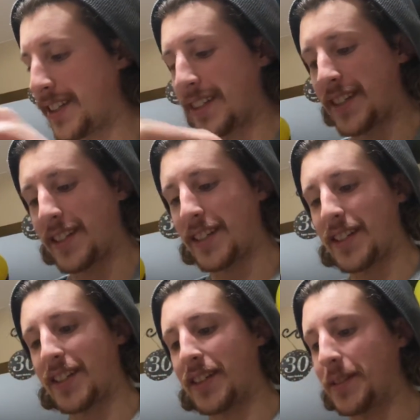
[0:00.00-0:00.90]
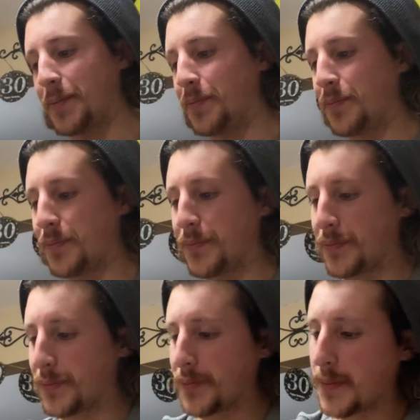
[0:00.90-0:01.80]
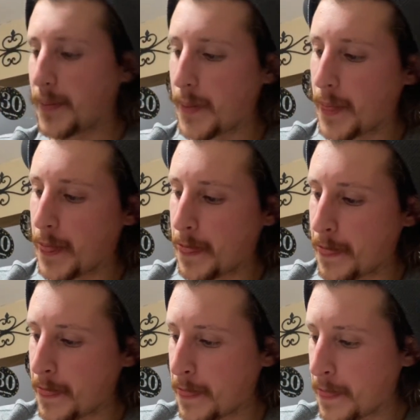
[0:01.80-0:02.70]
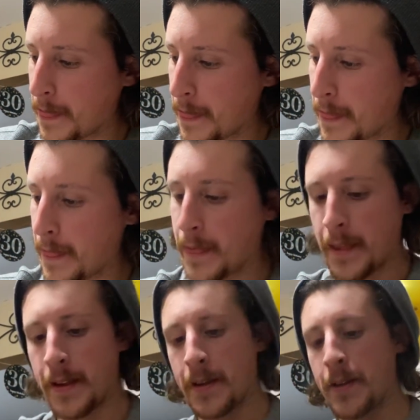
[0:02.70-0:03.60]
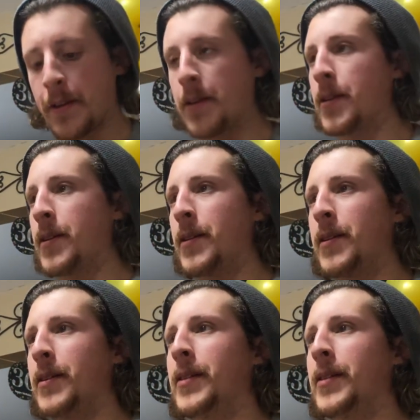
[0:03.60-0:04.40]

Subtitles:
(no one is talking)